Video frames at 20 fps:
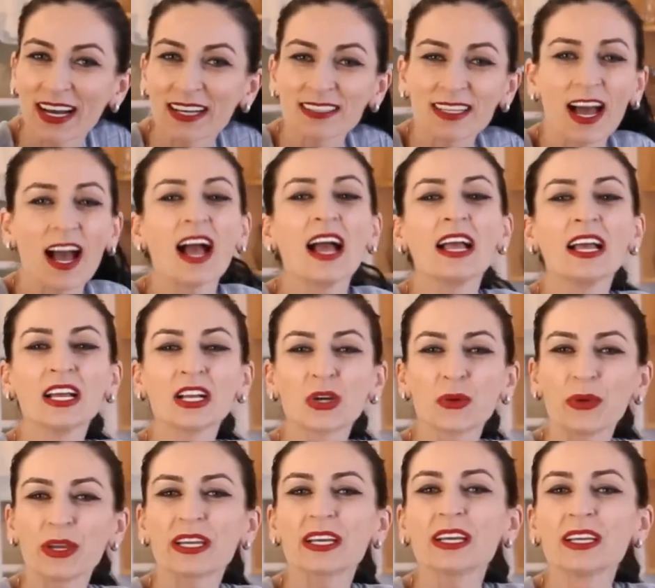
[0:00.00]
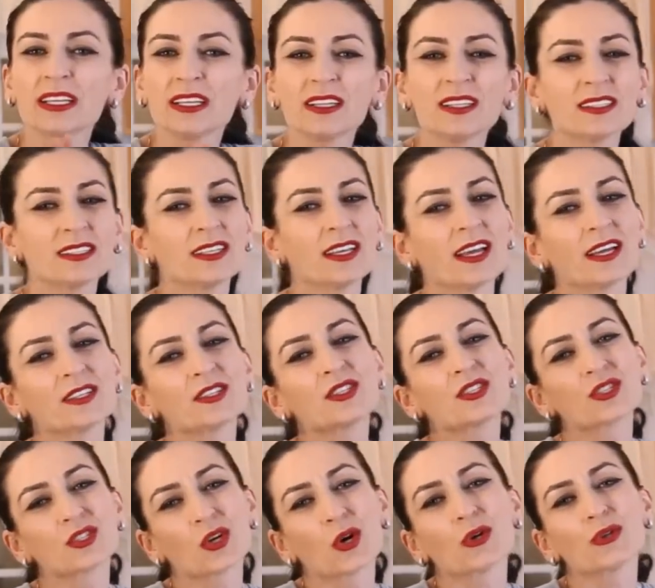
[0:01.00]
Gata, quick, easy, and
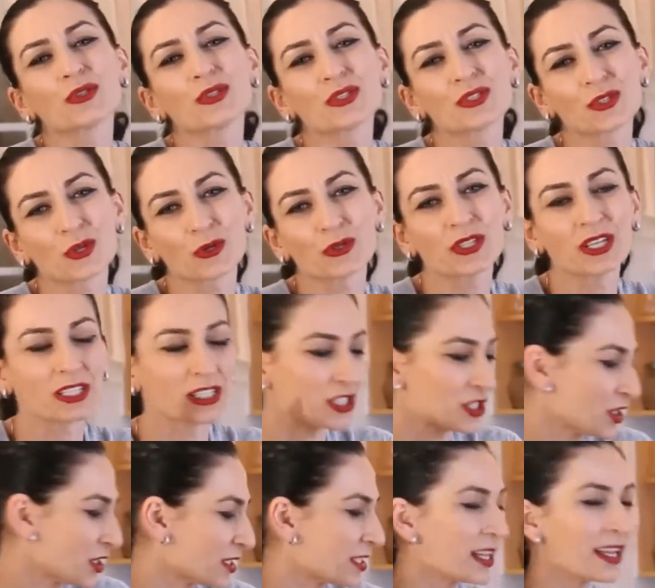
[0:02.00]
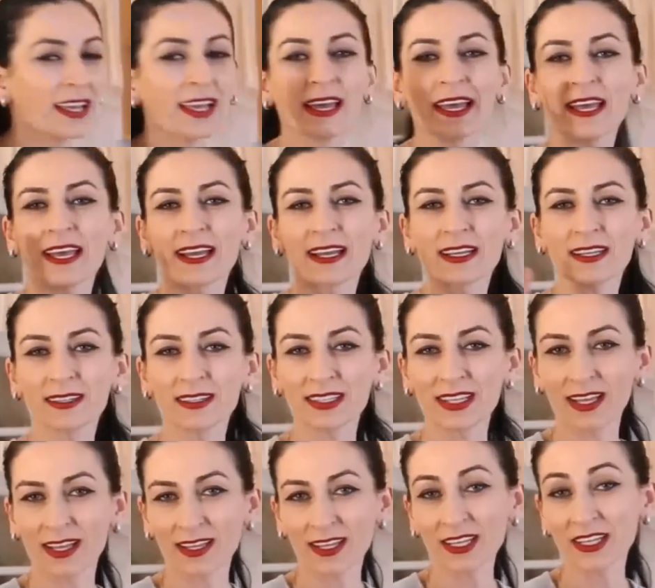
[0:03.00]
so delicious.
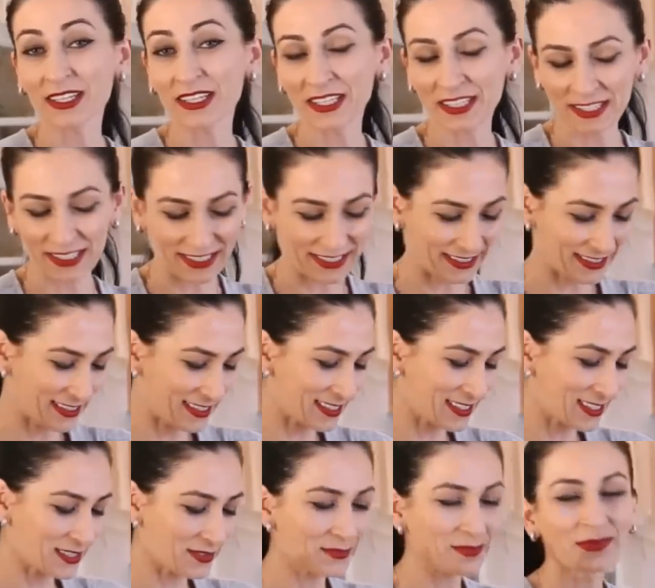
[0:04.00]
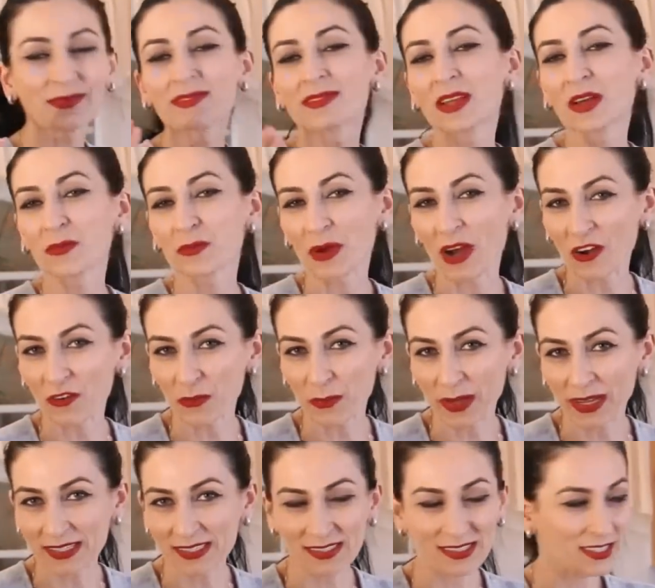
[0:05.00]
Ingredients: puff
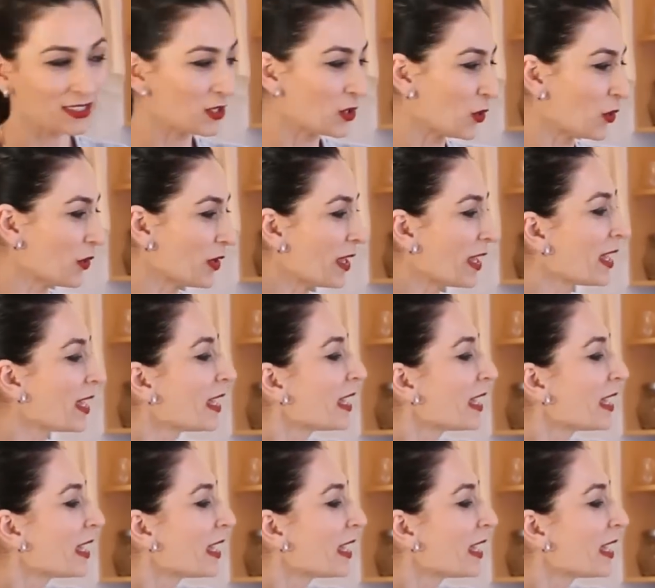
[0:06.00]
pastry dough,